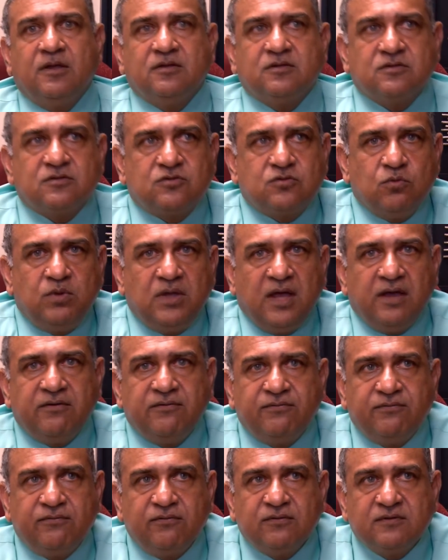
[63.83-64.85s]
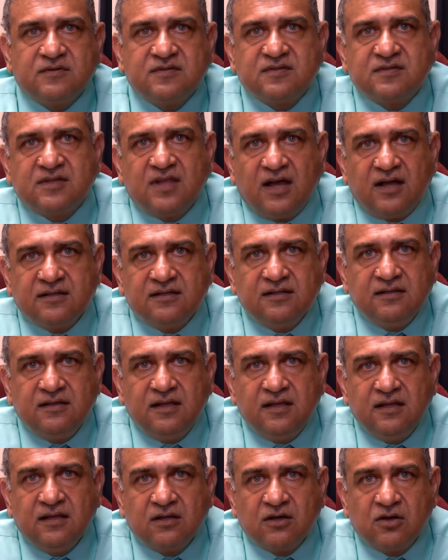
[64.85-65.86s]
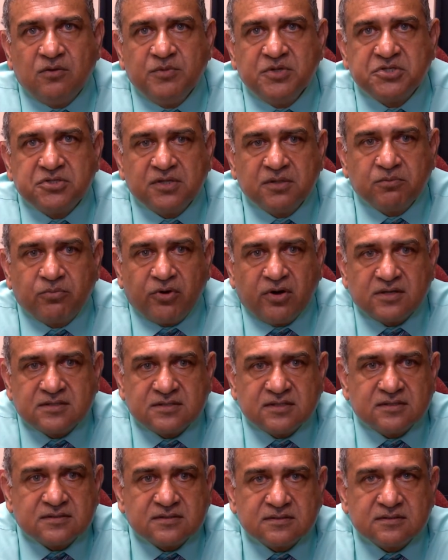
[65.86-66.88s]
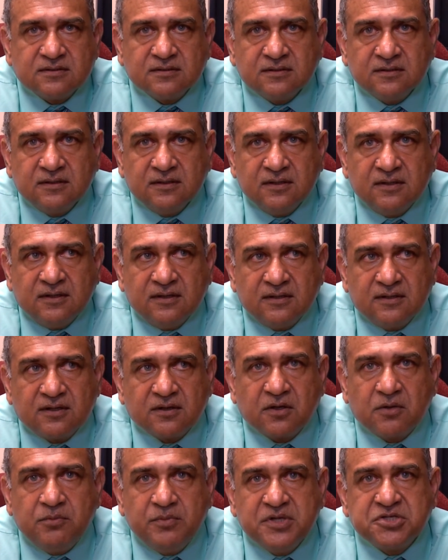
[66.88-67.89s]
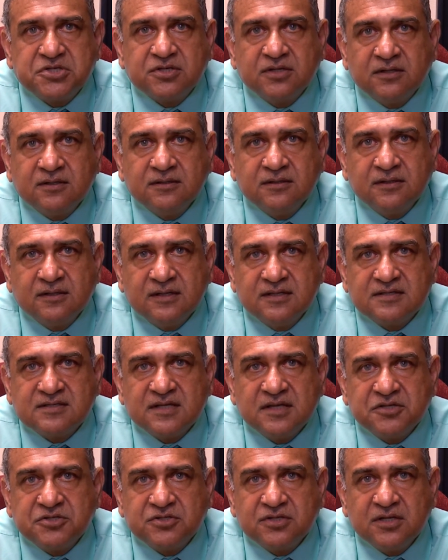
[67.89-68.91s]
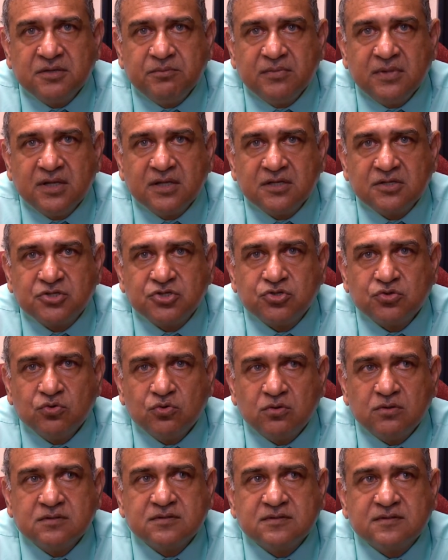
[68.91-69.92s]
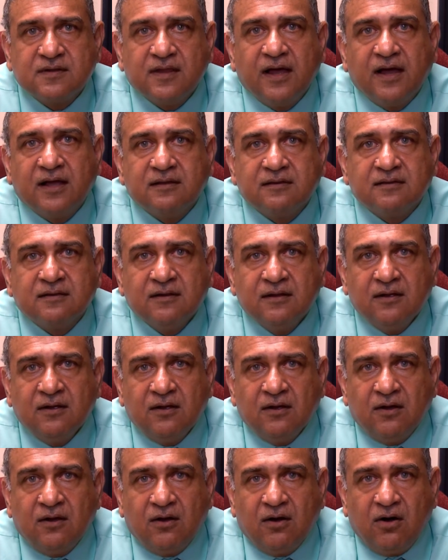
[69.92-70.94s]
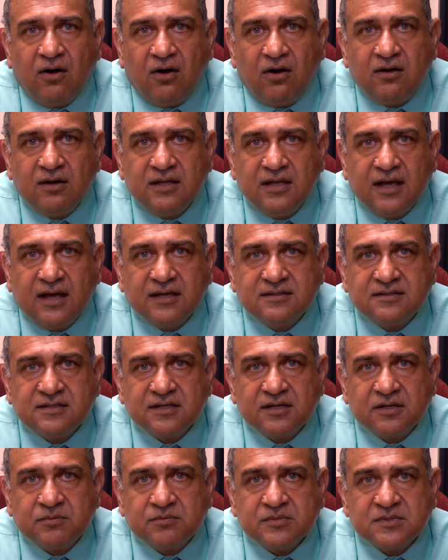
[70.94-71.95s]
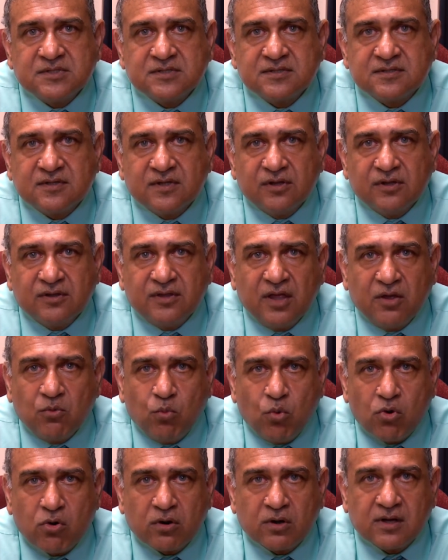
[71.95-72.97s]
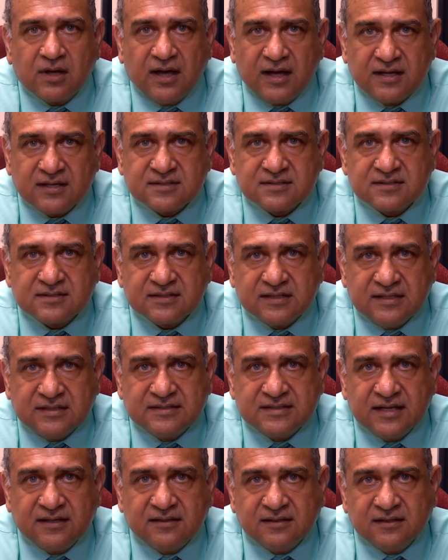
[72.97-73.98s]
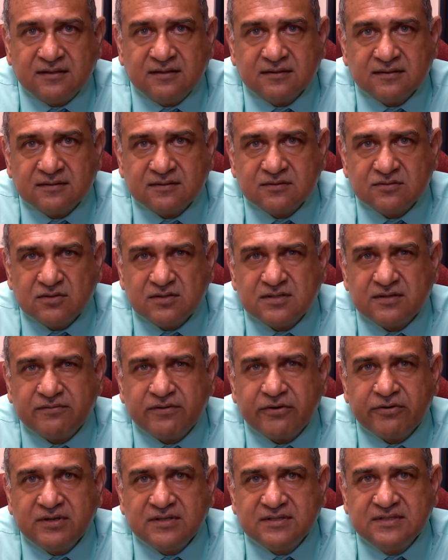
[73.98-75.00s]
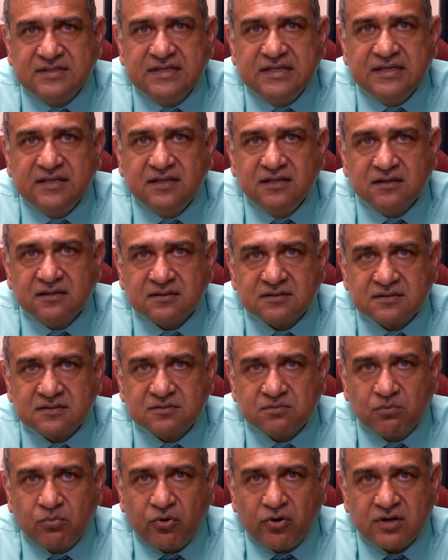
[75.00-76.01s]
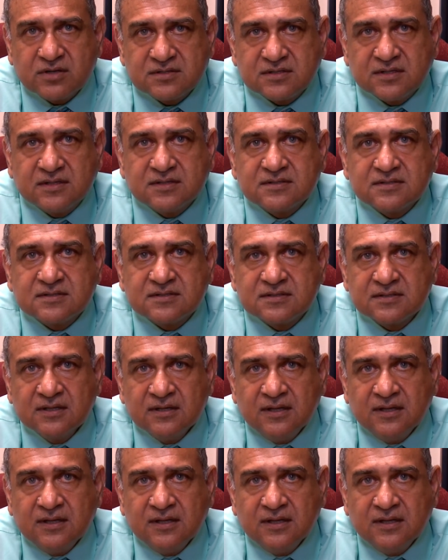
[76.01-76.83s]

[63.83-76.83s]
So we have started the commissioning process. The commission essentially makes sure that all the items, they work as intended. So it's a very tedious process.